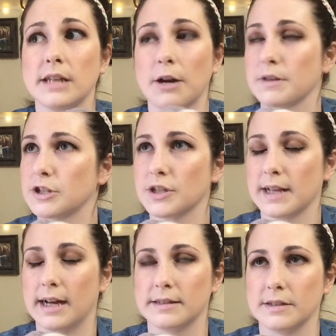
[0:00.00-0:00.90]
I don't think she
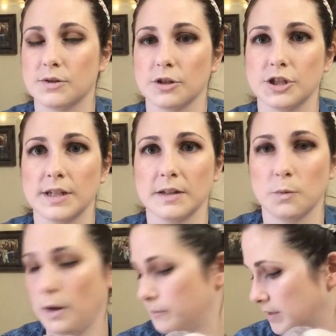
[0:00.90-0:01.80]
has an Etsy store, she has
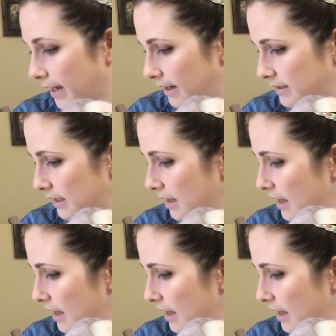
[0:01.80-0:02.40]
a website,